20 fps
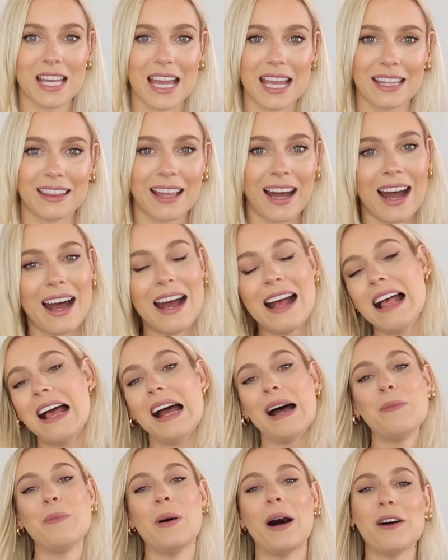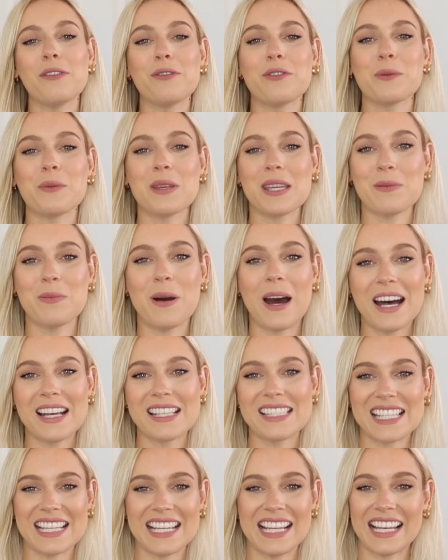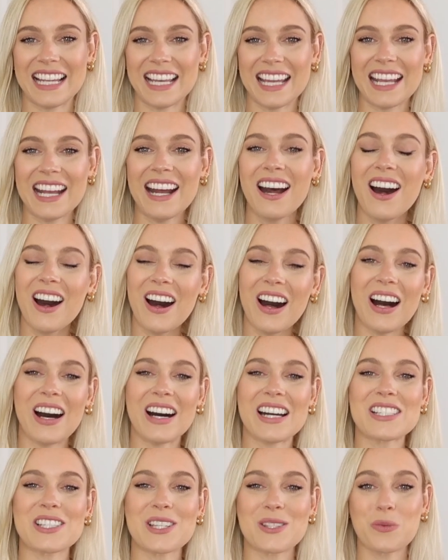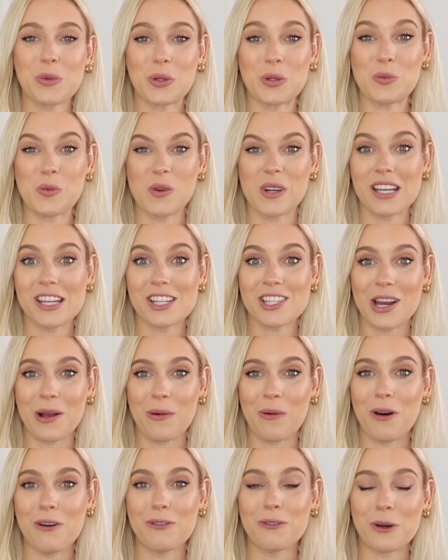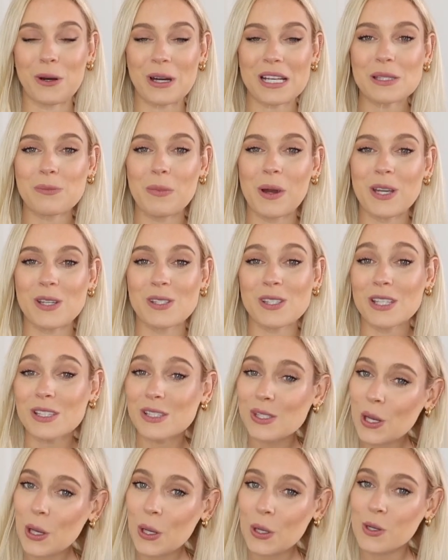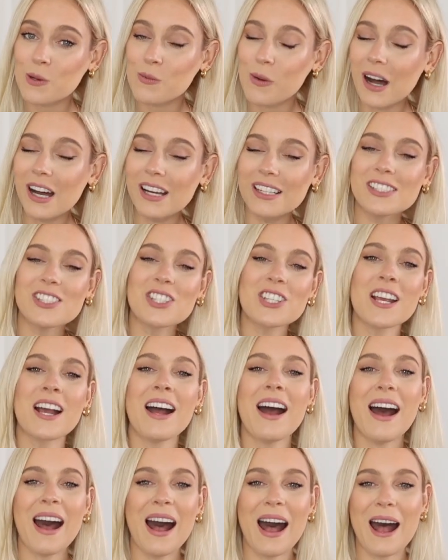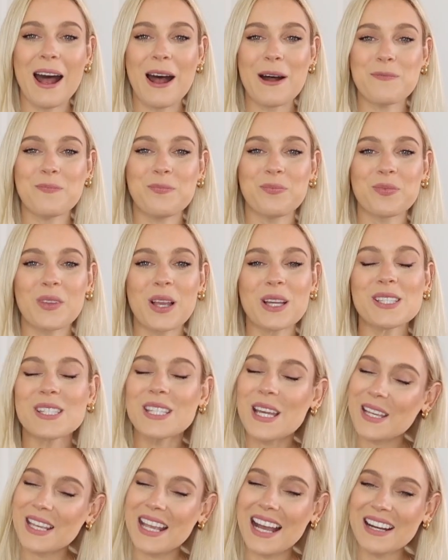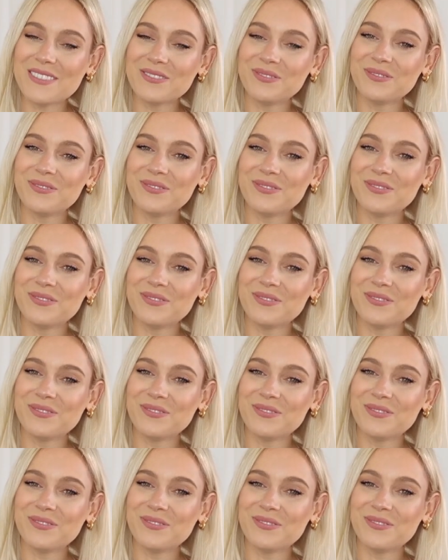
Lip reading: saying that, but for me personally, I just wouldn't want to show off or expose too much. So yeah.